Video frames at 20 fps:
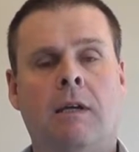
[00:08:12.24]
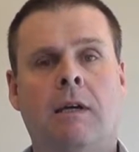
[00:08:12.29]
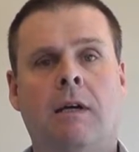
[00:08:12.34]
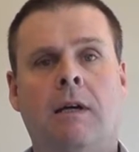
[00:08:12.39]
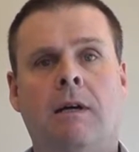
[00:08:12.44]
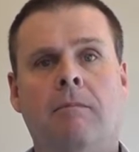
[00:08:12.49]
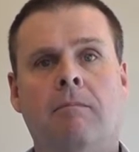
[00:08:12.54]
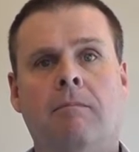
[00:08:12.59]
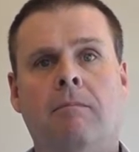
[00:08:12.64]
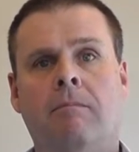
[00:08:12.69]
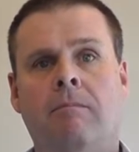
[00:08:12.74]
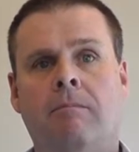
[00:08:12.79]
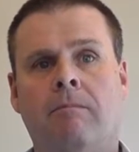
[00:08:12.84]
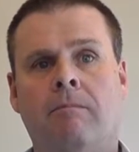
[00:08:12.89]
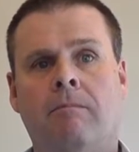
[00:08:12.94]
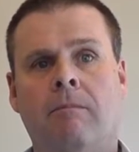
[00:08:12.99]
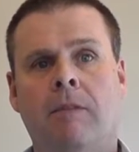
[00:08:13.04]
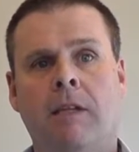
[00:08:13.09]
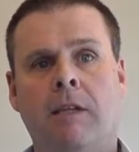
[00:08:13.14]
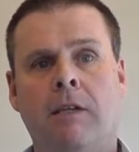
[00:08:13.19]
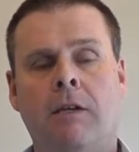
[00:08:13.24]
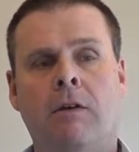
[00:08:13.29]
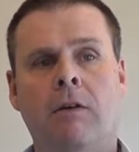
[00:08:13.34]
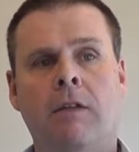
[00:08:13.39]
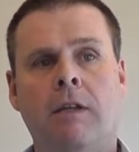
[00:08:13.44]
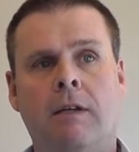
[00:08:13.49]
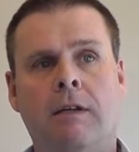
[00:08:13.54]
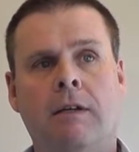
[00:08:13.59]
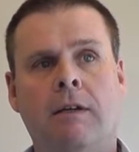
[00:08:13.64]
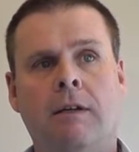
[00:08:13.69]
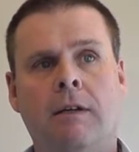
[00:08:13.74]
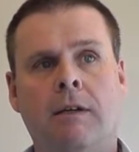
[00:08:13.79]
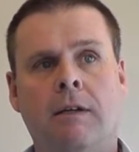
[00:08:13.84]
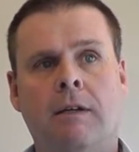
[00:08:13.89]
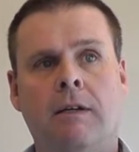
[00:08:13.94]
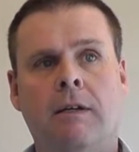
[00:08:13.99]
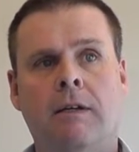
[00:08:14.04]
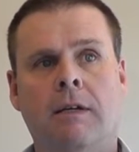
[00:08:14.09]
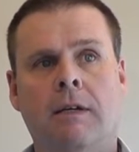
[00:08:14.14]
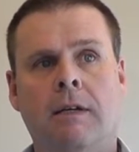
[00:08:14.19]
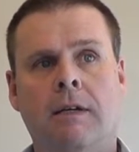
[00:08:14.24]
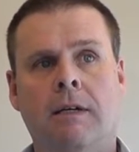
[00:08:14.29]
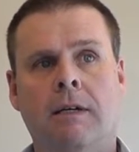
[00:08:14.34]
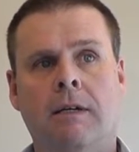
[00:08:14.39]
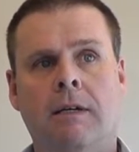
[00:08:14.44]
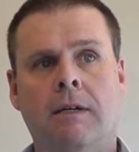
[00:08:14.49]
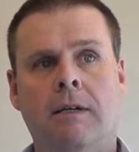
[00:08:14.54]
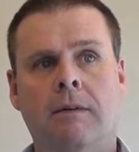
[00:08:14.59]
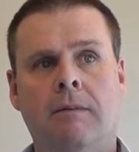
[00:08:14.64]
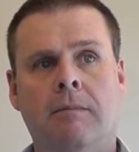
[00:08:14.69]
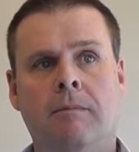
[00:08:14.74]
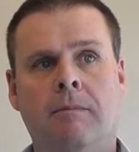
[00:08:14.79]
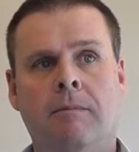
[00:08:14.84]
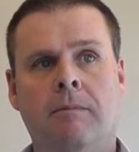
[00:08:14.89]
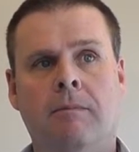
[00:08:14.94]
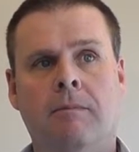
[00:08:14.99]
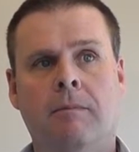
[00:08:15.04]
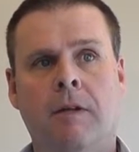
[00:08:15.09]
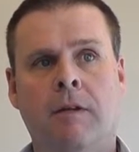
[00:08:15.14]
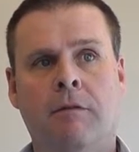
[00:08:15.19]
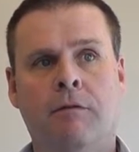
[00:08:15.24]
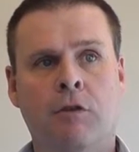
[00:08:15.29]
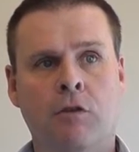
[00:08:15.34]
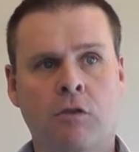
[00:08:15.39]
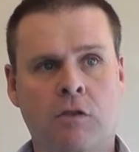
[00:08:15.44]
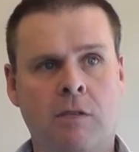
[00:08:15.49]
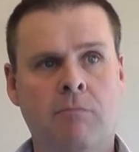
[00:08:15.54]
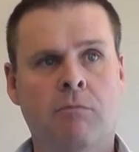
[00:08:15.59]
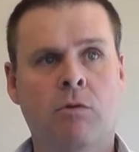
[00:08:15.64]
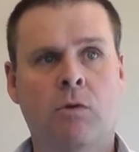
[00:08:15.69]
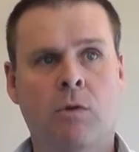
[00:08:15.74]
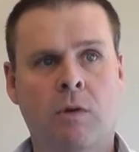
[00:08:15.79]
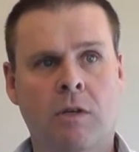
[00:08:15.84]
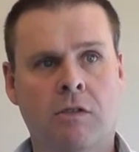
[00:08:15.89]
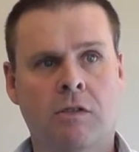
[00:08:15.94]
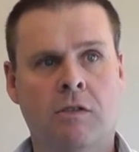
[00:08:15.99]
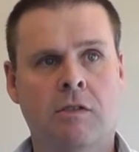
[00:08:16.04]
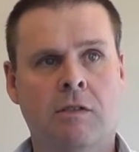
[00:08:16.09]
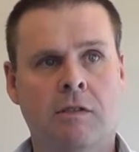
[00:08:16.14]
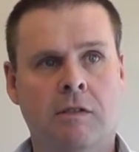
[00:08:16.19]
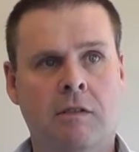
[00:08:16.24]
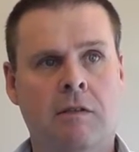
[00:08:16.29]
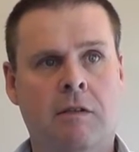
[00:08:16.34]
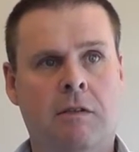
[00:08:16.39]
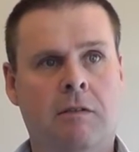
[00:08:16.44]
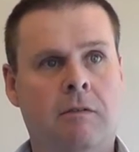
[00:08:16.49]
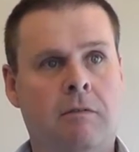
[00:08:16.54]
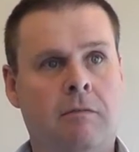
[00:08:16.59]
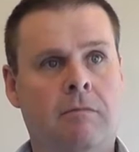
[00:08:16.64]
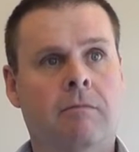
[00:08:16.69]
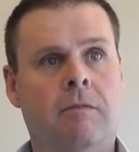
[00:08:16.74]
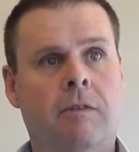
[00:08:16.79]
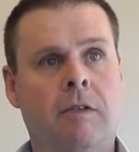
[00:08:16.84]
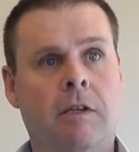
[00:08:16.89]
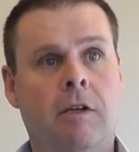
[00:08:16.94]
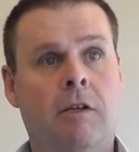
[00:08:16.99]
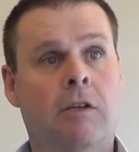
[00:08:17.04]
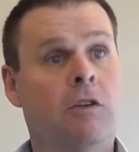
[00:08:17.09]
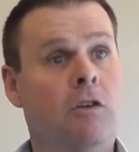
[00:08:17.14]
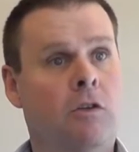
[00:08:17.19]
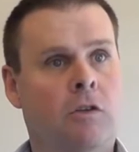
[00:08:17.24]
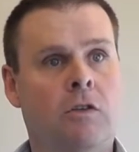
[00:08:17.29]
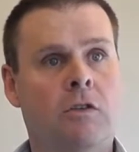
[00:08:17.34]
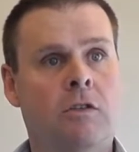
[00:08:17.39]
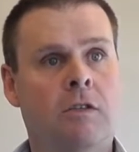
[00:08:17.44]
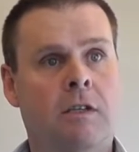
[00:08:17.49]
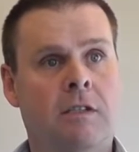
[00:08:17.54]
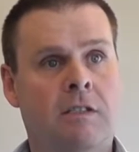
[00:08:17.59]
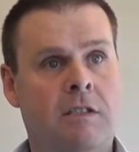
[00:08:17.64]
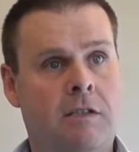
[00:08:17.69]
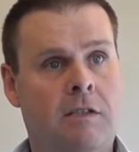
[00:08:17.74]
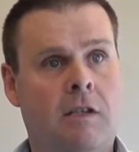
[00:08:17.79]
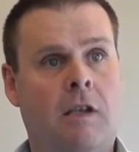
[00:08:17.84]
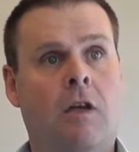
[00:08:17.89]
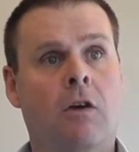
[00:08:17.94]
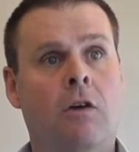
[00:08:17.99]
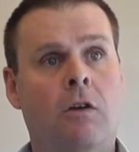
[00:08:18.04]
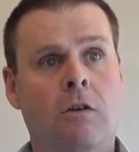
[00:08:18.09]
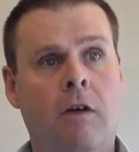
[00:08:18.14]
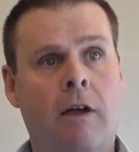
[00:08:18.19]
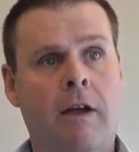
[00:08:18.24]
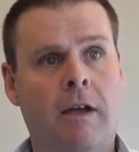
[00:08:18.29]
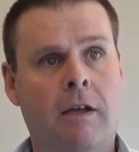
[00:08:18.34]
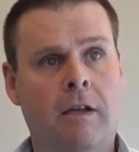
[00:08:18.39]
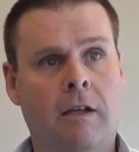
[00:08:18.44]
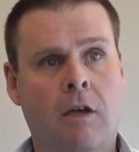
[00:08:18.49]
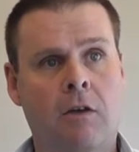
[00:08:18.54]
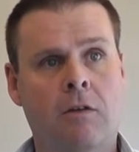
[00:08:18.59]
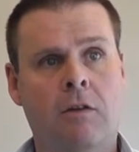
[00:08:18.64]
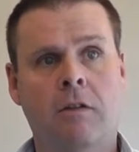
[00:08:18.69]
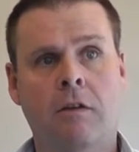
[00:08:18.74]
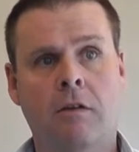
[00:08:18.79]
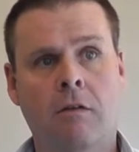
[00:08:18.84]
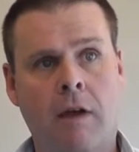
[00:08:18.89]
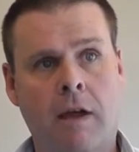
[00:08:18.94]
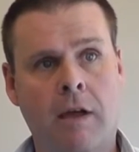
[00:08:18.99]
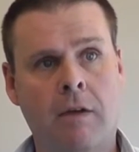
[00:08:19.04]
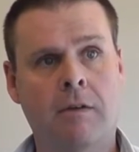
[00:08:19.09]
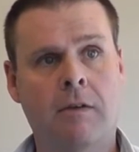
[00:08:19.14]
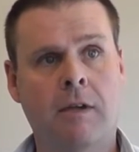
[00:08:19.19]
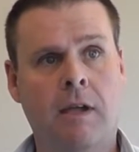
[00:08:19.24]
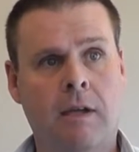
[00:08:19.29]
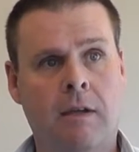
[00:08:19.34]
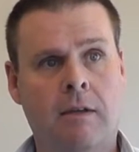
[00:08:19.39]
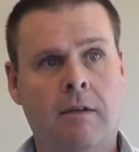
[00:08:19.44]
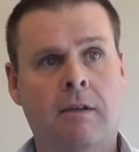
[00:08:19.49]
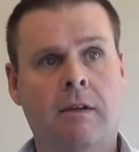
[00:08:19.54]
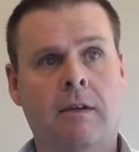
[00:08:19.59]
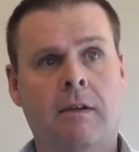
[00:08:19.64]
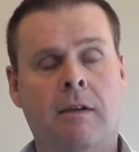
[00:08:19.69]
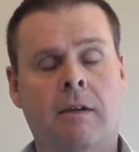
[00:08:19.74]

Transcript: I think a few simple questions like, you're not using, is this a low to the ground deck?